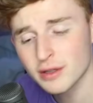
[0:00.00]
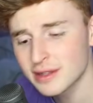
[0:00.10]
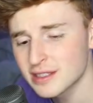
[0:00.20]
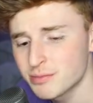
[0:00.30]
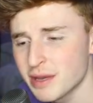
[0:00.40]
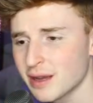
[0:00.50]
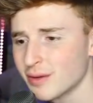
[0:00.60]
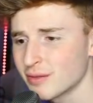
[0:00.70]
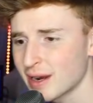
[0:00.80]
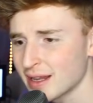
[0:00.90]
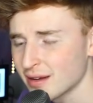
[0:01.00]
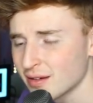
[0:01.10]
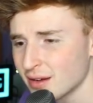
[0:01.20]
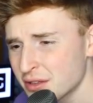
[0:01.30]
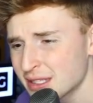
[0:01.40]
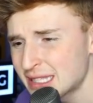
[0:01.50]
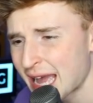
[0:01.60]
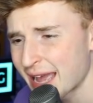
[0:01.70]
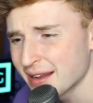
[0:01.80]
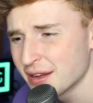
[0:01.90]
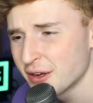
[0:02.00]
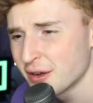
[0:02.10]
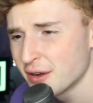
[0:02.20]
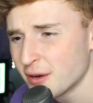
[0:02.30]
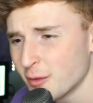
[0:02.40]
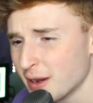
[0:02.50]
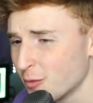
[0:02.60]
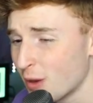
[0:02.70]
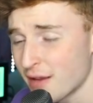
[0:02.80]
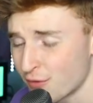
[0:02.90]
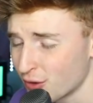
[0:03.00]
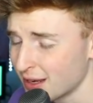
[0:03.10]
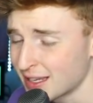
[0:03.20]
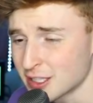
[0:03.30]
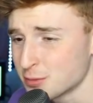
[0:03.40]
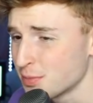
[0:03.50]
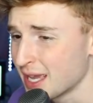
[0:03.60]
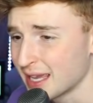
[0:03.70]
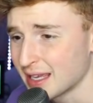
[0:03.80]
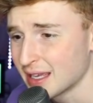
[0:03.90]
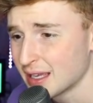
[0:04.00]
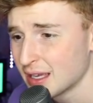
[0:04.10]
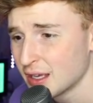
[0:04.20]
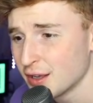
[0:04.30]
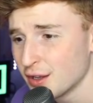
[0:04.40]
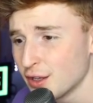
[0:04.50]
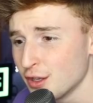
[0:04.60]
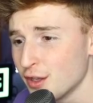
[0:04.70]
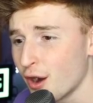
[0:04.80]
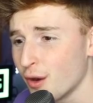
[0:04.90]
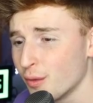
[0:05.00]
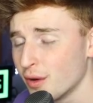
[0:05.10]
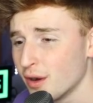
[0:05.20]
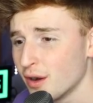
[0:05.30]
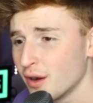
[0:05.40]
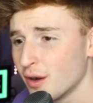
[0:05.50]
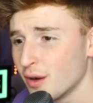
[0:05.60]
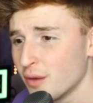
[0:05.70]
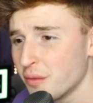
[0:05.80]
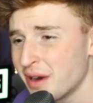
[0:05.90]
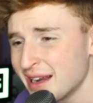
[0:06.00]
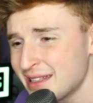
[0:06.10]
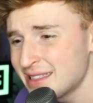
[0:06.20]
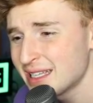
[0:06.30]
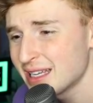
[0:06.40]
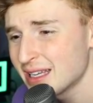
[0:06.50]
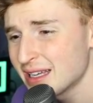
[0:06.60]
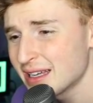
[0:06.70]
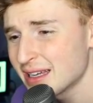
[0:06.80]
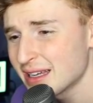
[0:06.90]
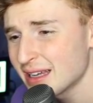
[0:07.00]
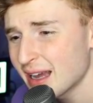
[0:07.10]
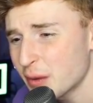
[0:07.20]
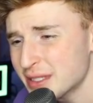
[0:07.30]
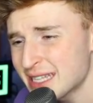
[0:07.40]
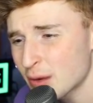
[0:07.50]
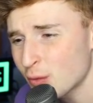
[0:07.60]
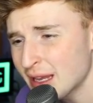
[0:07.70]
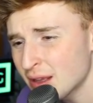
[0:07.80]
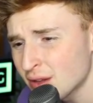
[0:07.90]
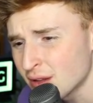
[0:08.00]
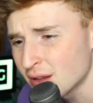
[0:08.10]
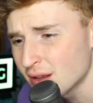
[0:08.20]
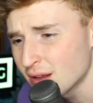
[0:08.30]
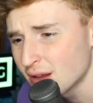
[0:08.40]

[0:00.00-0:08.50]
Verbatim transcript: look at this big one right here. Look at that. Wait, wait for it. It gets big. Yo. What? How is that real?